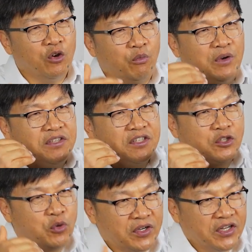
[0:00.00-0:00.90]
with the
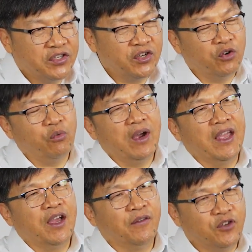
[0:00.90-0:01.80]
traditional
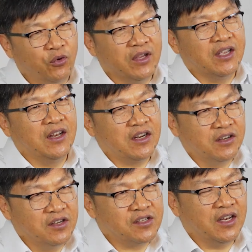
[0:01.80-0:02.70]
way of doing
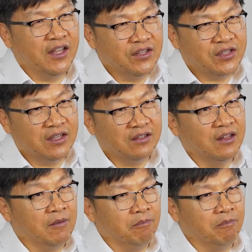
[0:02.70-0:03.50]
conductor installation,